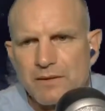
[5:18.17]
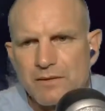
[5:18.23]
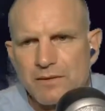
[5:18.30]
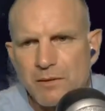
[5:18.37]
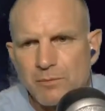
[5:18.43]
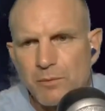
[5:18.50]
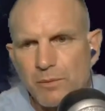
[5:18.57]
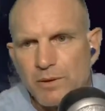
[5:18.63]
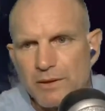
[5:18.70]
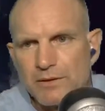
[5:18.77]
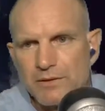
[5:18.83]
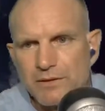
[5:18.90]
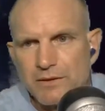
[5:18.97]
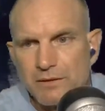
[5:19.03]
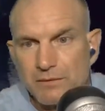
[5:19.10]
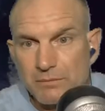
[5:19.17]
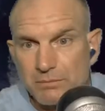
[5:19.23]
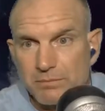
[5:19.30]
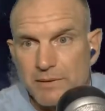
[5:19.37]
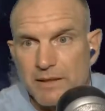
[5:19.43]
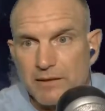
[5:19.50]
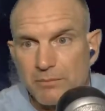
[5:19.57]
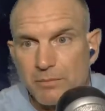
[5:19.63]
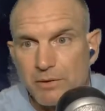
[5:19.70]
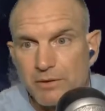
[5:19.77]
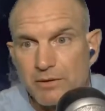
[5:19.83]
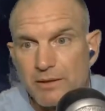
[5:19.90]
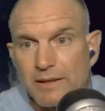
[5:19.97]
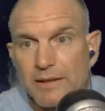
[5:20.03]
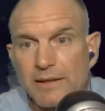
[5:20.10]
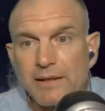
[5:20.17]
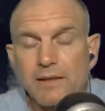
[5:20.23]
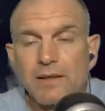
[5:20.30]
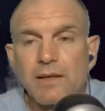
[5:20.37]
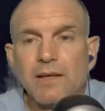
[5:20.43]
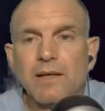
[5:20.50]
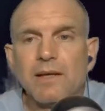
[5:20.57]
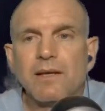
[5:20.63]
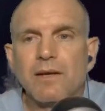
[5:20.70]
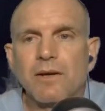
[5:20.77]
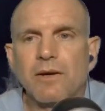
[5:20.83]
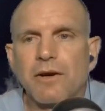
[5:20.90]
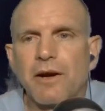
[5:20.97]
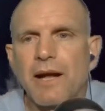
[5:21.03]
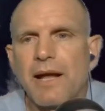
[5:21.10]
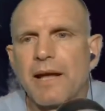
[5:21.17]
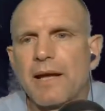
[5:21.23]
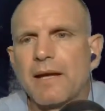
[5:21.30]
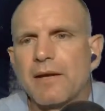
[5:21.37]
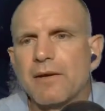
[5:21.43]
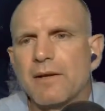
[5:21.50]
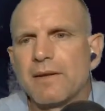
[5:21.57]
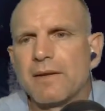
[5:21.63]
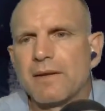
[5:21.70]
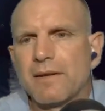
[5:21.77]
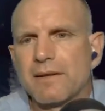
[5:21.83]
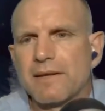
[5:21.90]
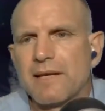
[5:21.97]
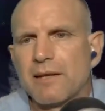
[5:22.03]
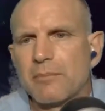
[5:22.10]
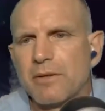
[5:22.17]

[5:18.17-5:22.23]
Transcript: Number one, so you don't catch them on your leg or your hand or anything like that.